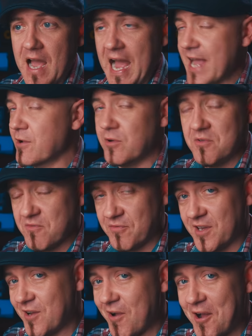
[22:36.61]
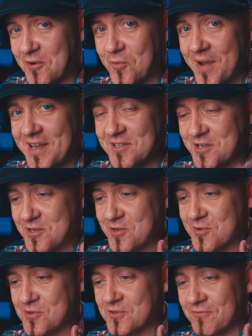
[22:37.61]
I couldn't figure out a way to
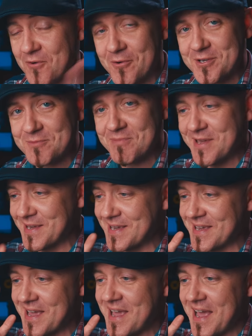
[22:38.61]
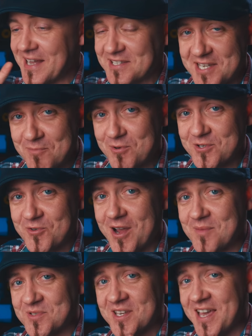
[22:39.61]
use focus peaking and zebra
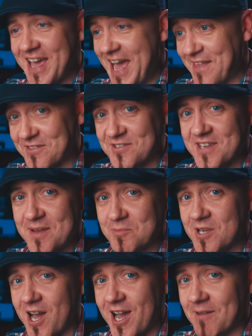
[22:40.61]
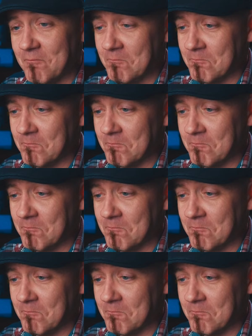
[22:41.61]
stripes at the same time.